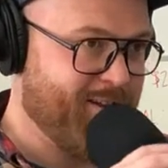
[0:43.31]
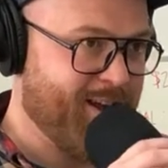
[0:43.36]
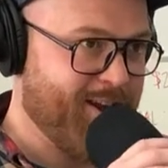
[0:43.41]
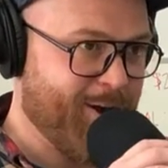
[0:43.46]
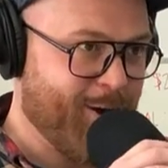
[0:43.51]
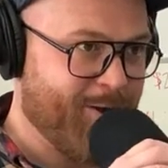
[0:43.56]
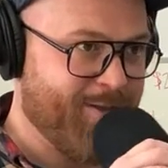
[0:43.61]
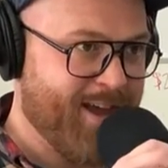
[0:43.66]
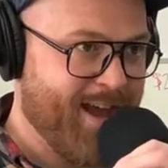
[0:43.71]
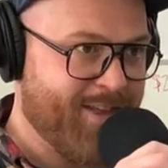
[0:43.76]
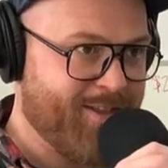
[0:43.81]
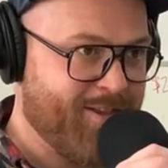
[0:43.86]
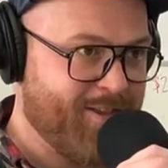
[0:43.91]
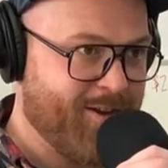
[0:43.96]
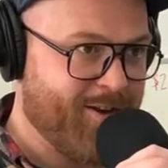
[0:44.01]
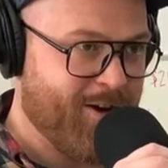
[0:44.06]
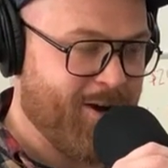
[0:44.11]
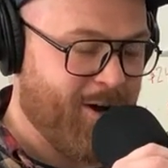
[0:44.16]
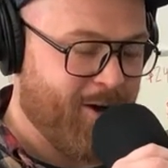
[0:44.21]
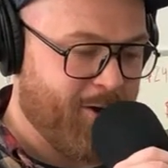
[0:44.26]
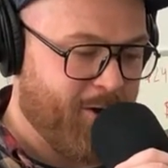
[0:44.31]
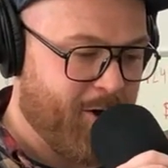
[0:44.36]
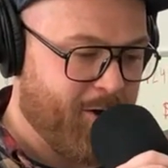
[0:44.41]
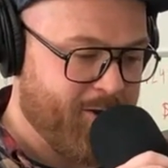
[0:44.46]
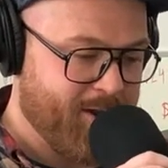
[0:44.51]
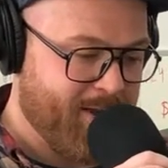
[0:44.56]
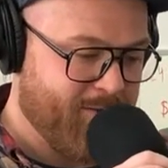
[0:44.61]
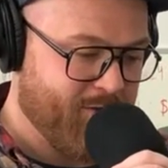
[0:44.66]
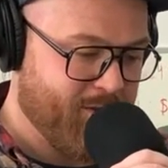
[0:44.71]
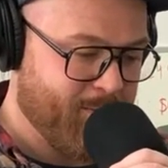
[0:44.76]
I know that. They're all,
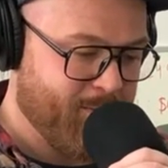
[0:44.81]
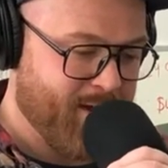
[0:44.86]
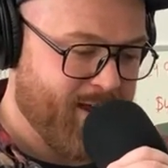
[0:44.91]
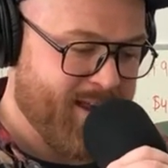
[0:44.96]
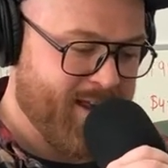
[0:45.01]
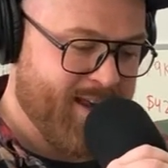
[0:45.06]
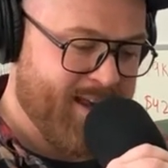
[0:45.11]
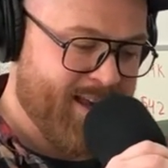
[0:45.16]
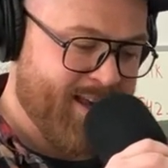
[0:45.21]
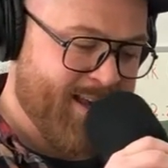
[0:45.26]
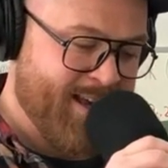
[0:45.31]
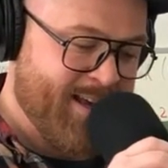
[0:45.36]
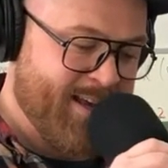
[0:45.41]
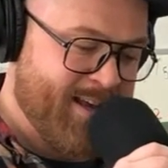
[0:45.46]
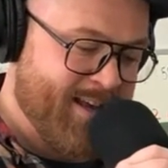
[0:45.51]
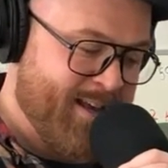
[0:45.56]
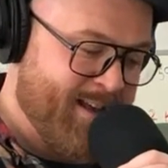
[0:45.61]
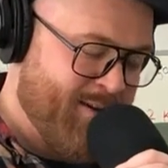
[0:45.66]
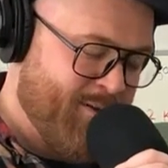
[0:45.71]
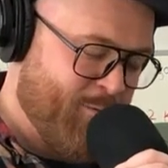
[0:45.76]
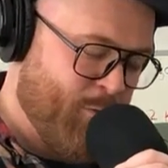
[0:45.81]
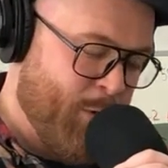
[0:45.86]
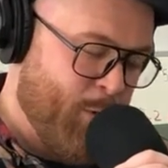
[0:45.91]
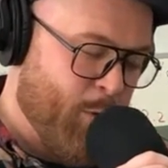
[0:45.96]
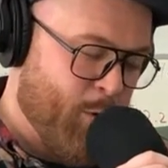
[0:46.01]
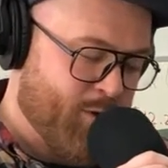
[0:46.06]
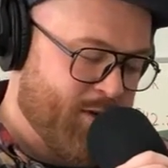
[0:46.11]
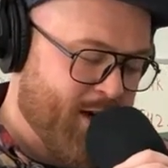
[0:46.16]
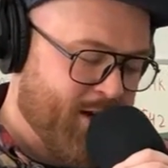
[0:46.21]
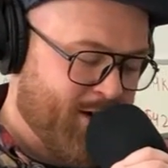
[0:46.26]
all evil, but... we
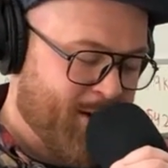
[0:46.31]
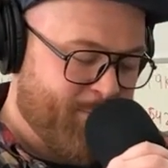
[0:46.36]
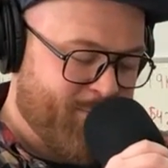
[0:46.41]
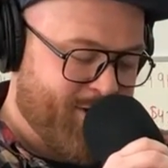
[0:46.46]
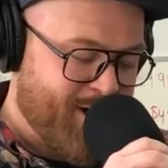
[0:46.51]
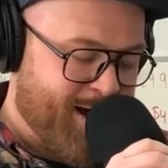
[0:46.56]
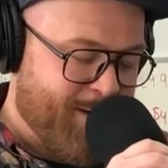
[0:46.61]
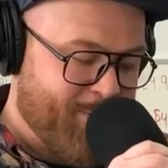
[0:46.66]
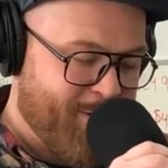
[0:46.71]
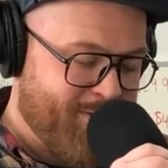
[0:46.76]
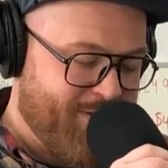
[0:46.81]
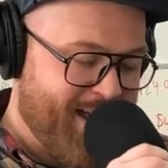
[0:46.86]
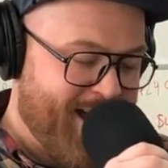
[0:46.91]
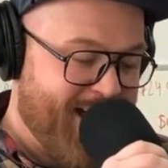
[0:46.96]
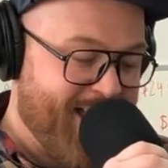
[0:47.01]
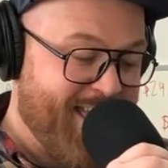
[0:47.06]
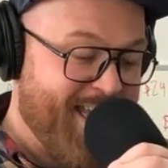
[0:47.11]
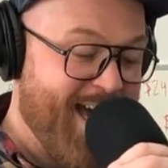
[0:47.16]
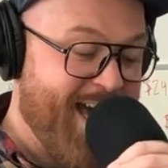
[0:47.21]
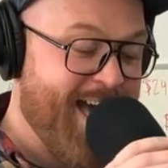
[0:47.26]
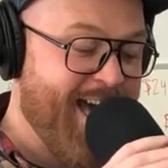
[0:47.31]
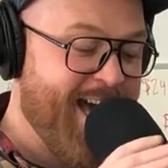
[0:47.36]
won't talk, talk about that yet.